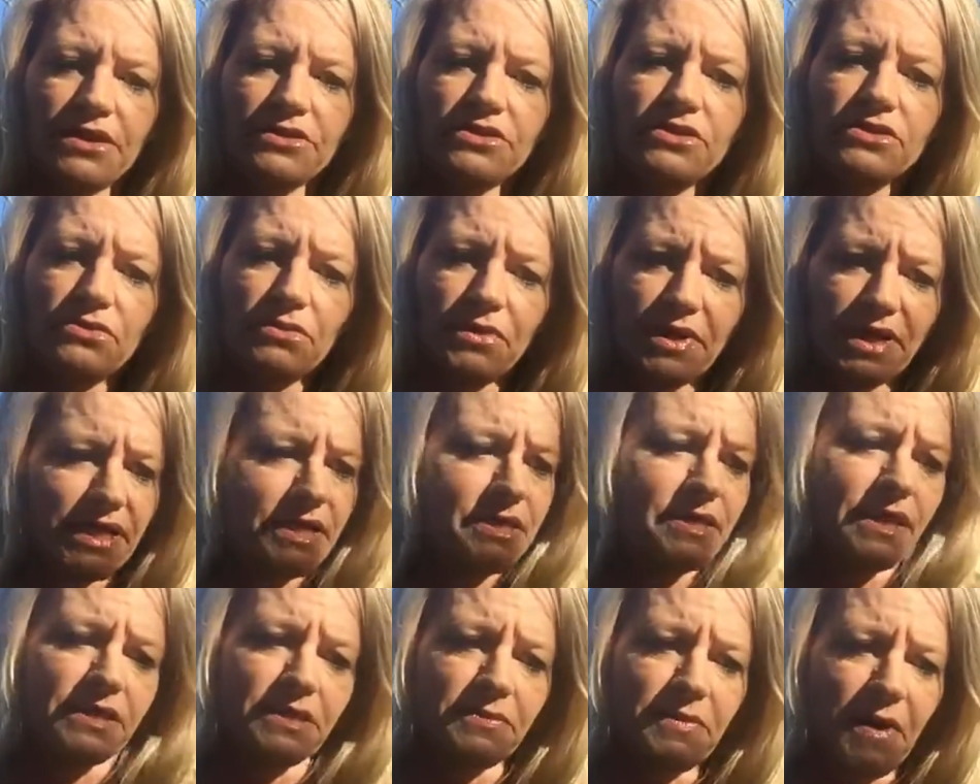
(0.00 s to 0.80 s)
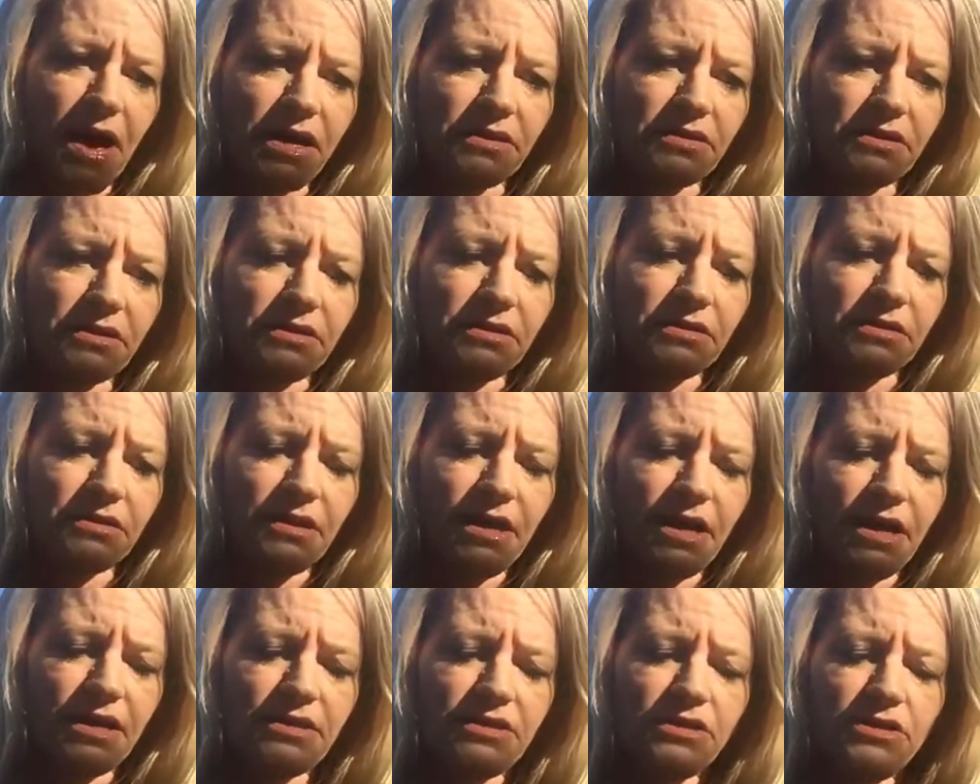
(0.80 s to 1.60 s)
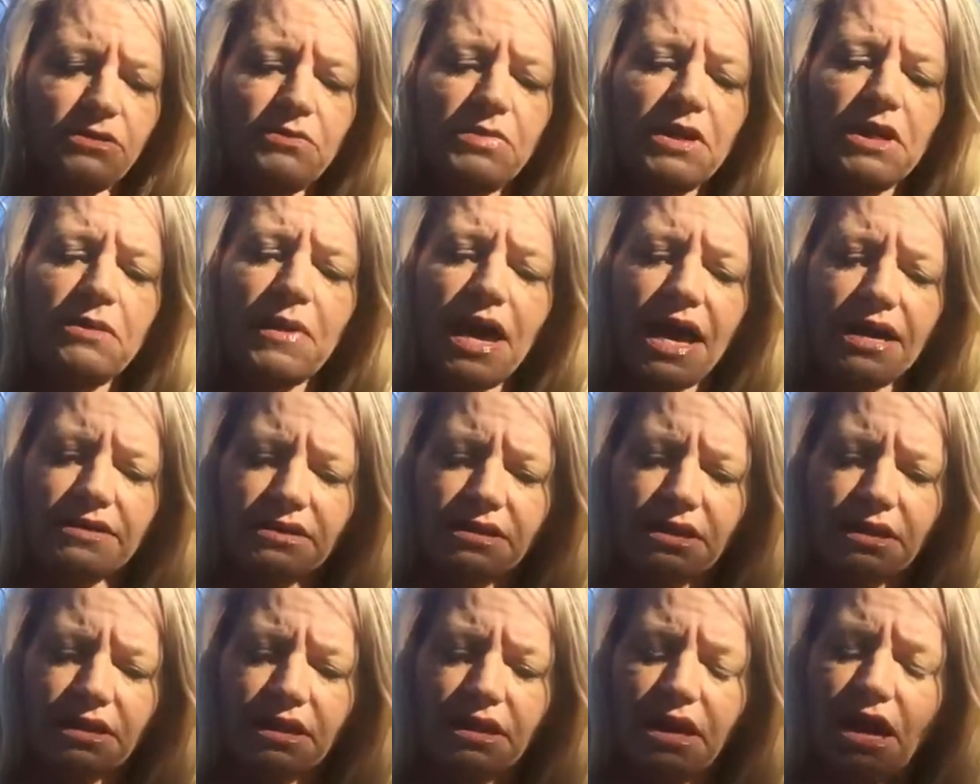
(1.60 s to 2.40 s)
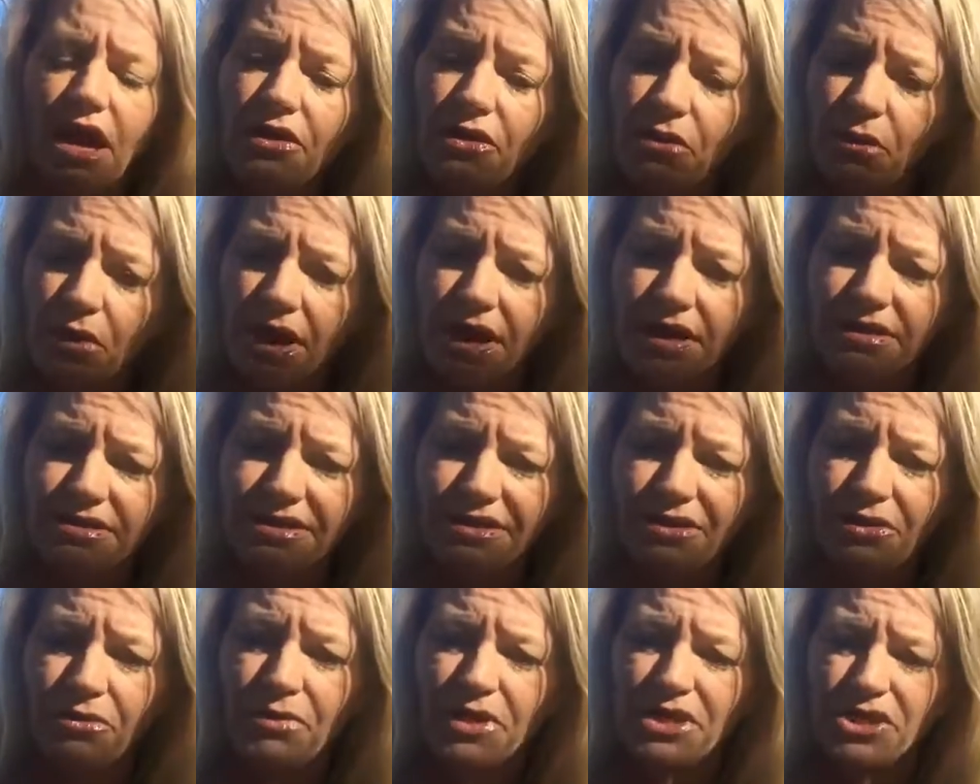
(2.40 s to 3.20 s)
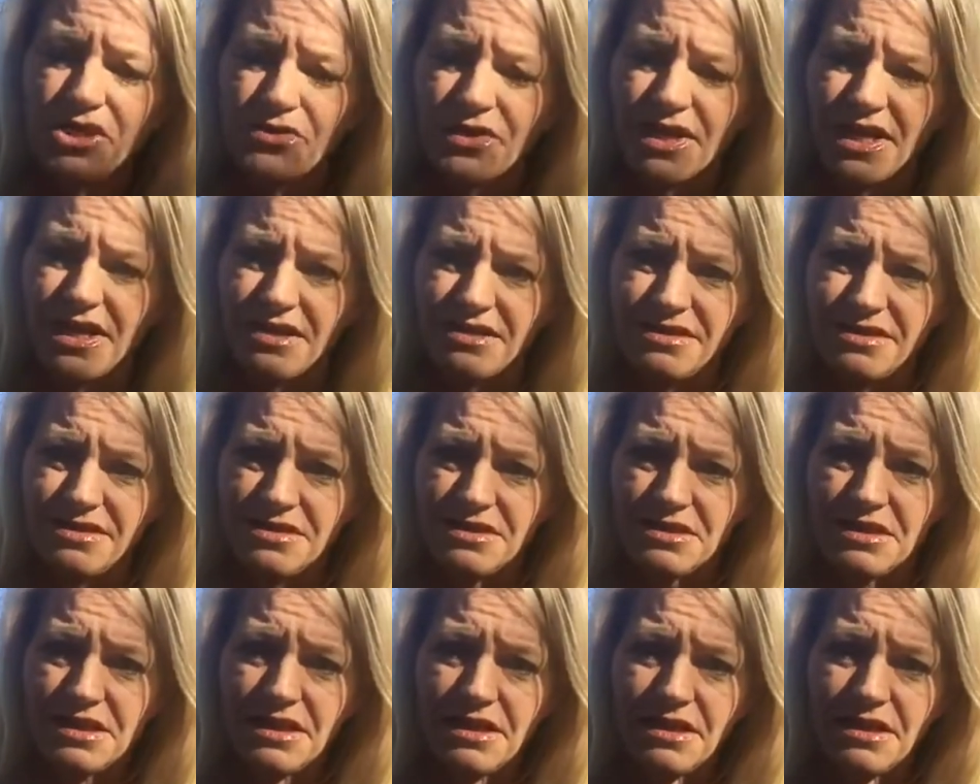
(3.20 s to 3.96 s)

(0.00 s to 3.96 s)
do what he does best and to be masculine. Otherwise, he'll retreat.